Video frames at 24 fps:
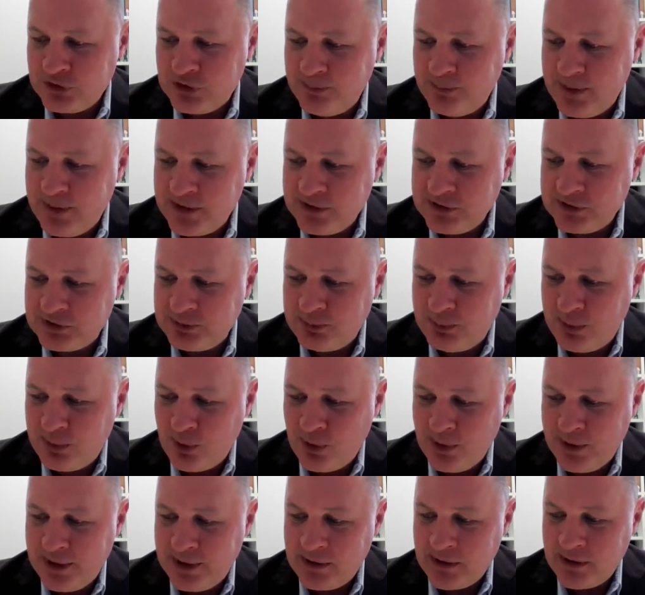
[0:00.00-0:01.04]
to Ben's
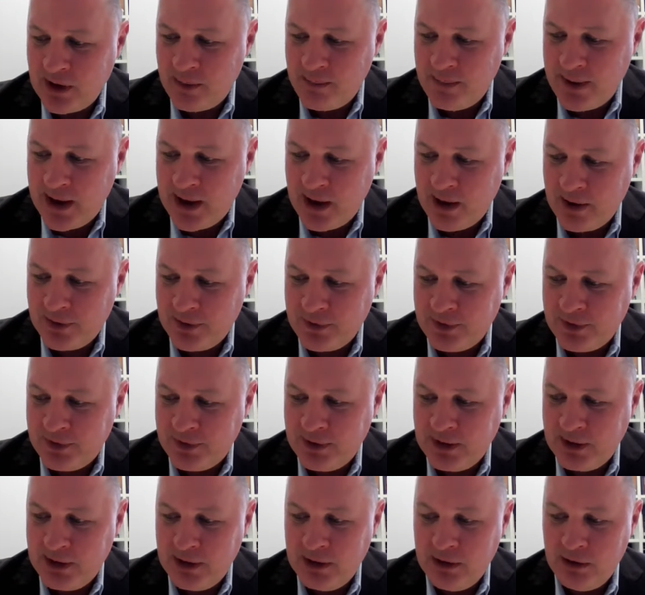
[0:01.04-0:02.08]
point about
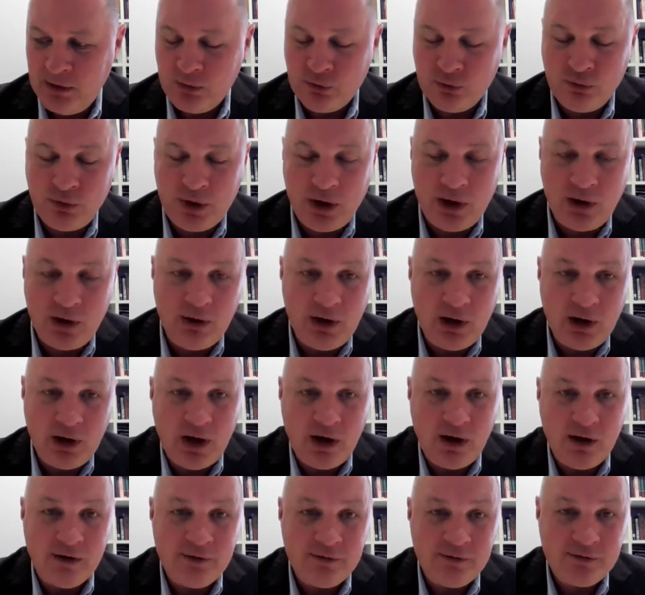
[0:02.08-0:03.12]
the role
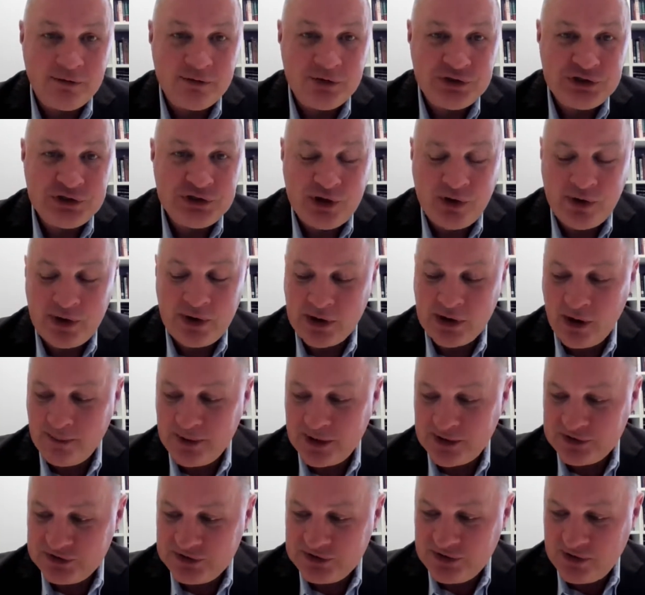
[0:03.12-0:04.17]
of
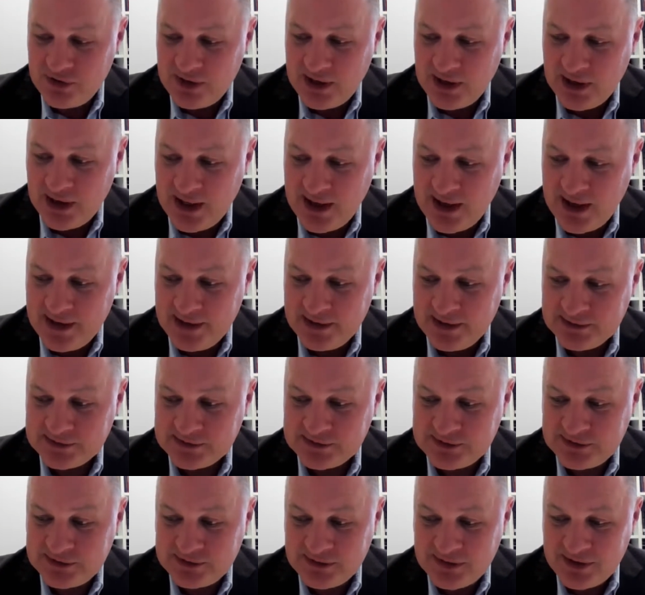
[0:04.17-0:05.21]
geoeconomics in the
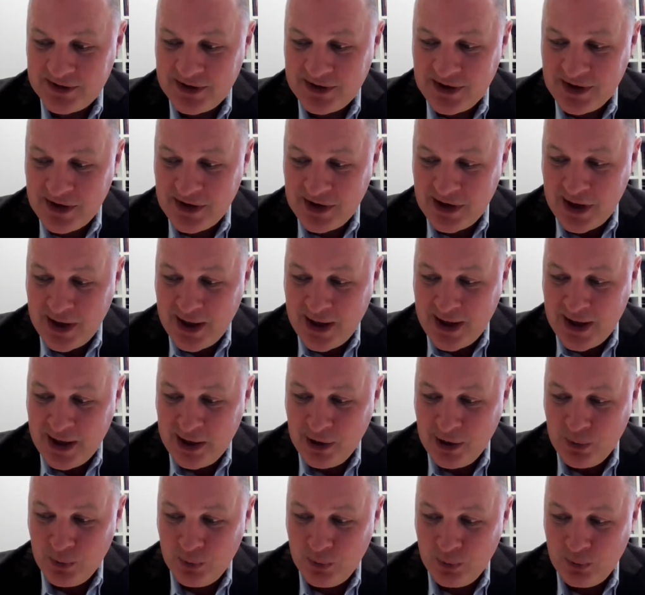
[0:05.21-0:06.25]
alliance,
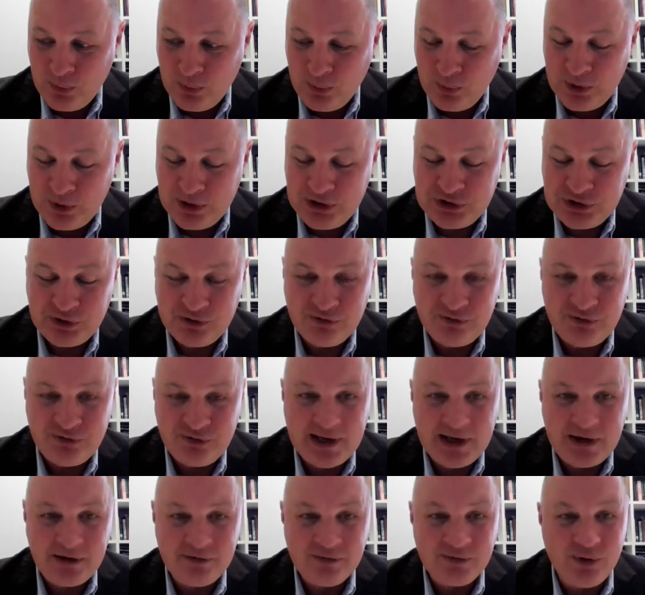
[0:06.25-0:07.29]
we shouldn't
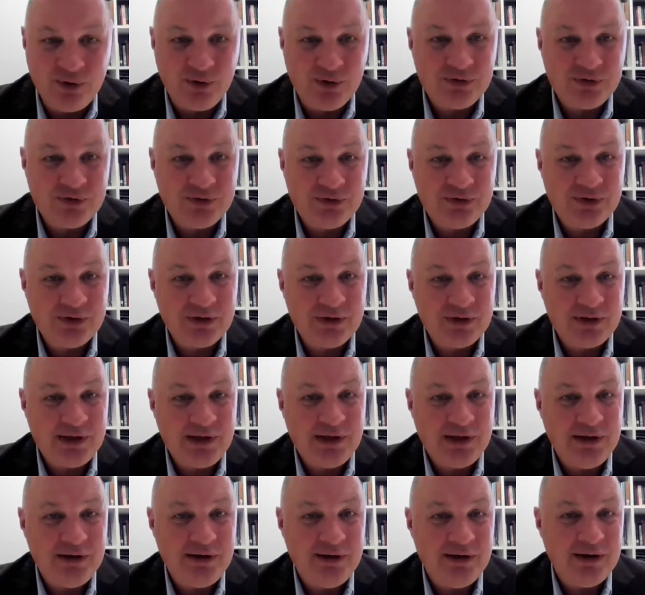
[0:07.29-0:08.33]
forget, of course, that
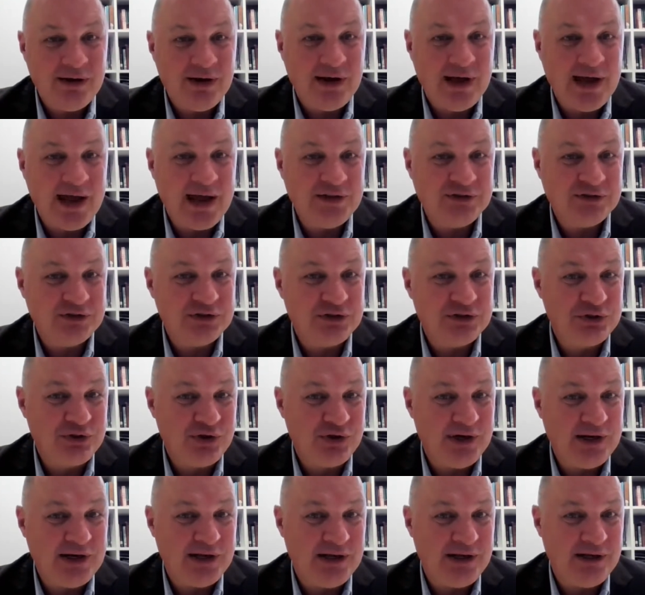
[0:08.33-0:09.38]
the ANZUS
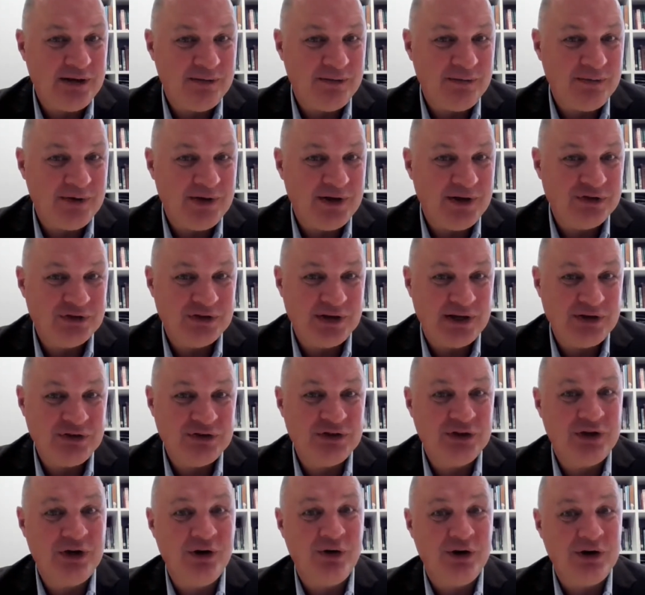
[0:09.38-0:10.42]
Treaty is a
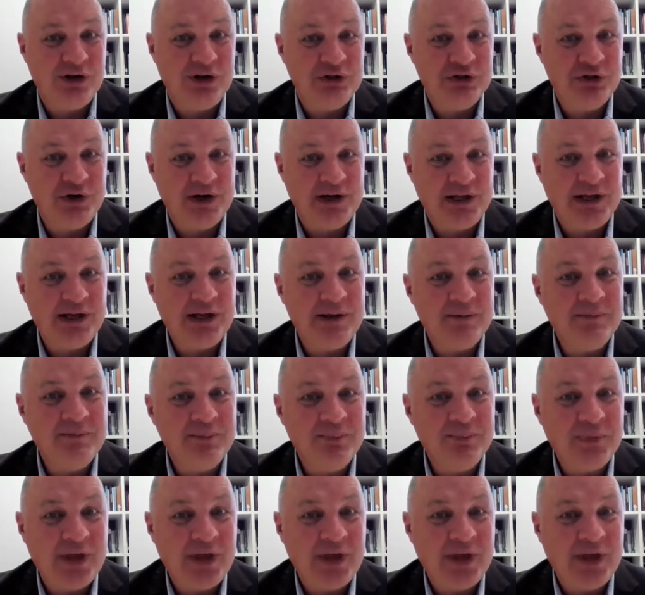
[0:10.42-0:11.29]
security treaty.